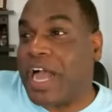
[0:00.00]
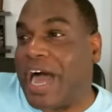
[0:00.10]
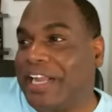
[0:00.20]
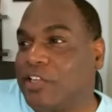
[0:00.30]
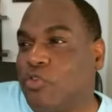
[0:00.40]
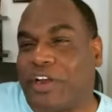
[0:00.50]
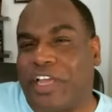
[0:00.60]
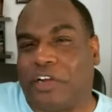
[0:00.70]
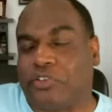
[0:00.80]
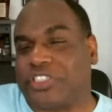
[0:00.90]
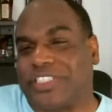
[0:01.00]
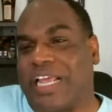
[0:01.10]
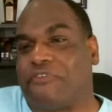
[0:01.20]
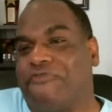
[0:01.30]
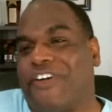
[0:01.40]
I don't really
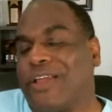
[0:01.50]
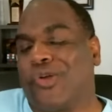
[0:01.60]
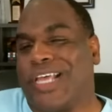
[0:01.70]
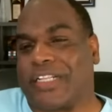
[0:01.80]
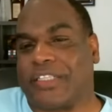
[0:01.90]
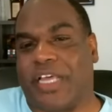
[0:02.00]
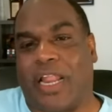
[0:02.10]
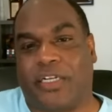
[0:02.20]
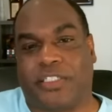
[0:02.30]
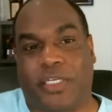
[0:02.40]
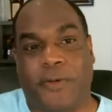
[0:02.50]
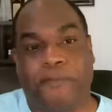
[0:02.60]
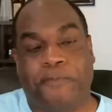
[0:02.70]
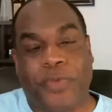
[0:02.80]
understand funnel technology.